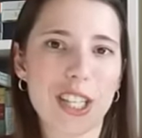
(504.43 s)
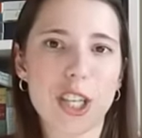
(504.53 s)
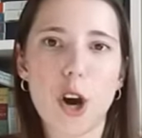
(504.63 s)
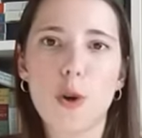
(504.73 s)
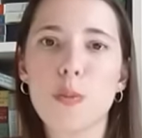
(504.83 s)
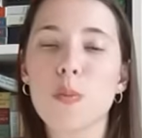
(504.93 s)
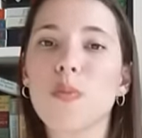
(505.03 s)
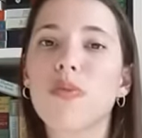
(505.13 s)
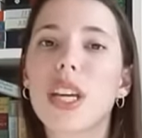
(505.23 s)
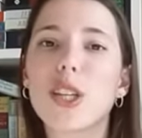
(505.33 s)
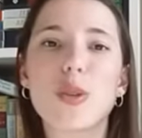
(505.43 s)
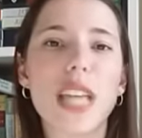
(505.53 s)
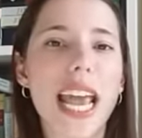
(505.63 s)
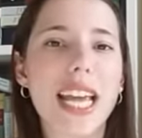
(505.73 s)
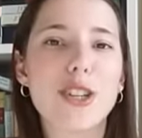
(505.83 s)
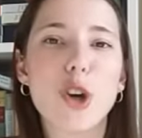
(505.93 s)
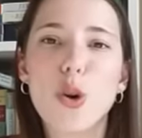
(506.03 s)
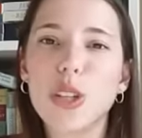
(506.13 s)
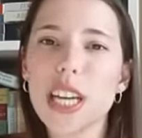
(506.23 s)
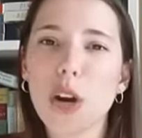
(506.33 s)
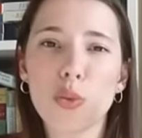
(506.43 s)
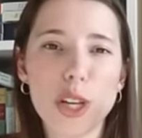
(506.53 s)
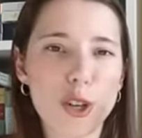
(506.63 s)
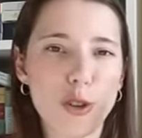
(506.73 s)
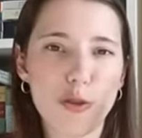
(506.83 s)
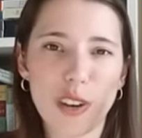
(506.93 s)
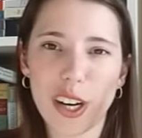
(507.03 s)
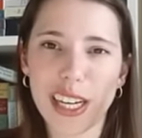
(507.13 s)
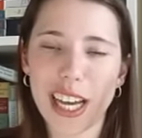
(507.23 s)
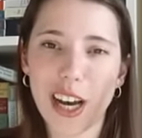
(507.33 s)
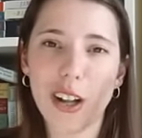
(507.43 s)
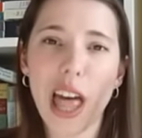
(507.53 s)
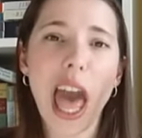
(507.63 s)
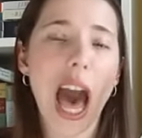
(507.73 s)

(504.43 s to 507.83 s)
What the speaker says: So this was a totally original fairy tale.